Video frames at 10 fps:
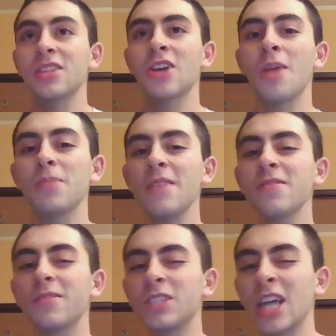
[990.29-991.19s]
At the top
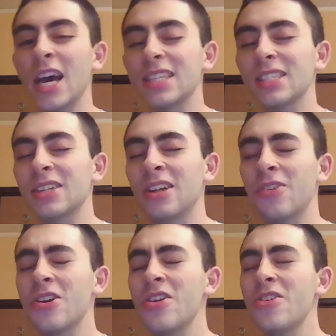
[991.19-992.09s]
level of chess,
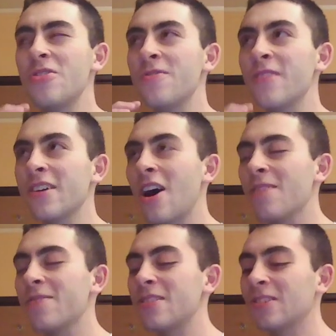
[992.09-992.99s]
you very
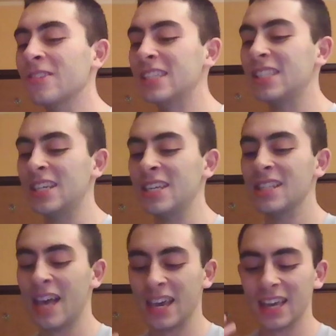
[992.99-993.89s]
often only
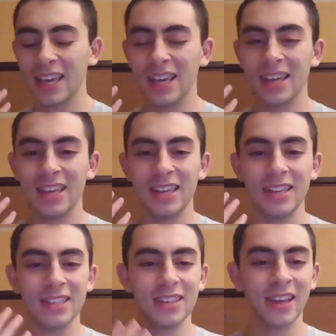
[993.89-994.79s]
see like
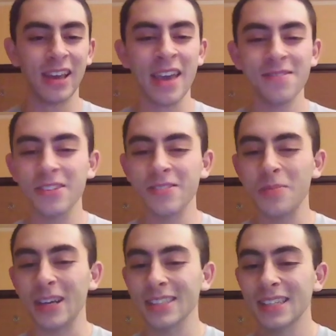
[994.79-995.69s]
a handful of
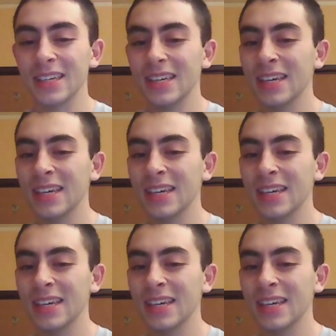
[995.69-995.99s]
openings.